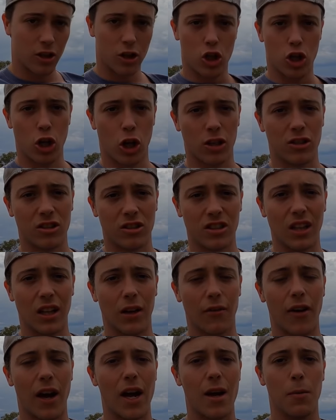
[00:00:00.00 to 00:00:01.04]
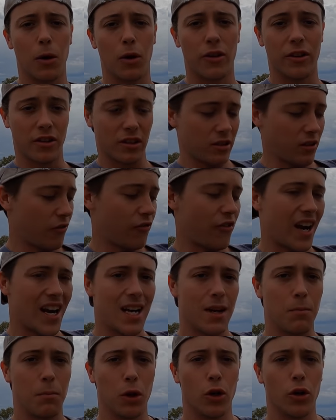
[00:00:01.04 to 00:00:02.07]
The shirts are still available. This is a
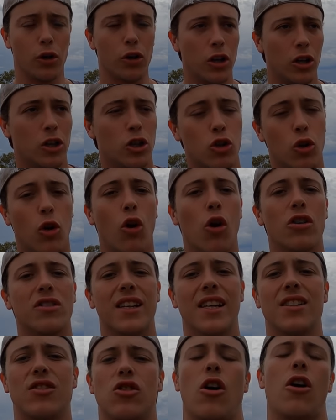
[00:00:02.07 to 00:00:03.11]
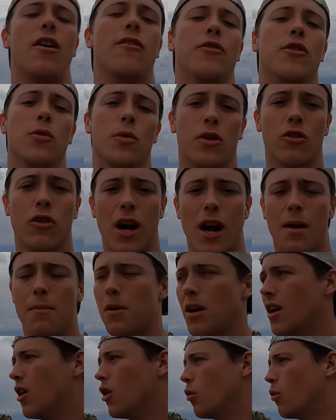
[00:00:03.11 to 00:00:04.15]
faded blue Shorehawk tee. So if you want to
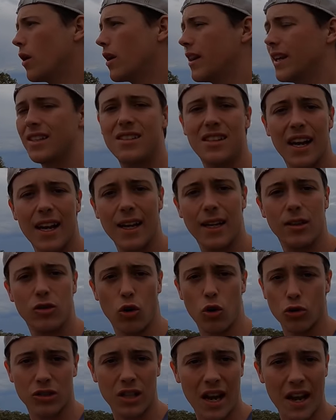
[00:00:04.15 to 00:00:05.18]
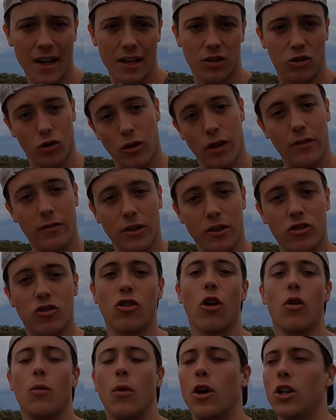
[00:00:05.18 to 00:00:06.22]
grab one of these tees or tanks or even the
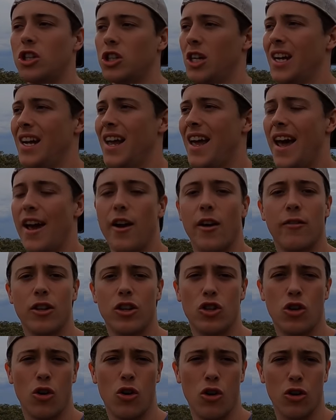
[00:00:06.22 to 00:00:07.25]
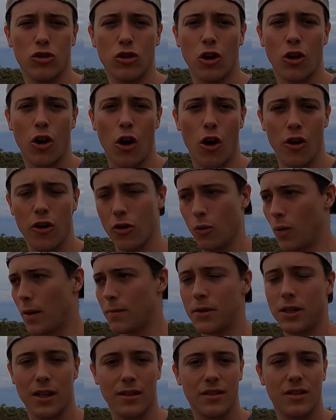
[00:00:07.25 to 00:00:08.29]
Stonewash, head over to shorehawk.co. The
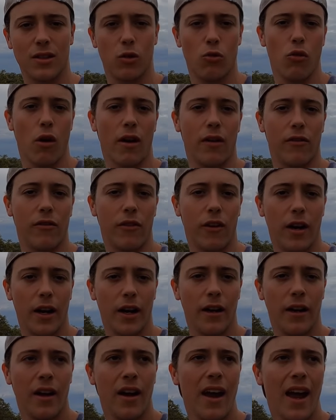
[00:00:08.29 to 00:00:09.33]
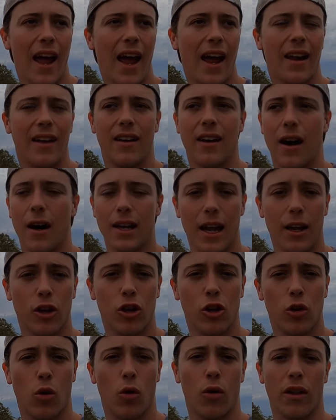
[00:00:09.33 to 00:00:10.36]
website's still running fine. And uh, yeah,
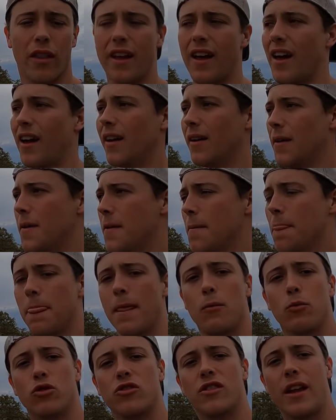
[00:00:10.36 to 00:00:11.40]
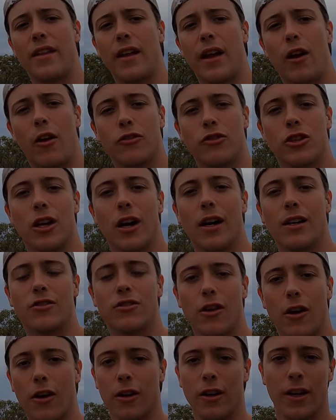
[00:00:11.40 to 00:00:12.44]
you can order there and we'll send that off to you guys.
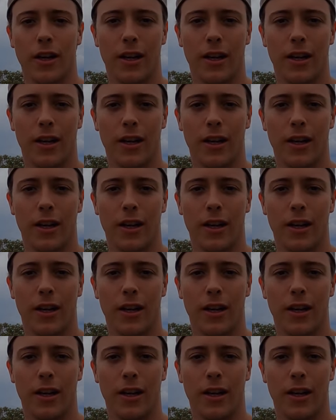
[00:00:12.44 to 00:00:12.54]
So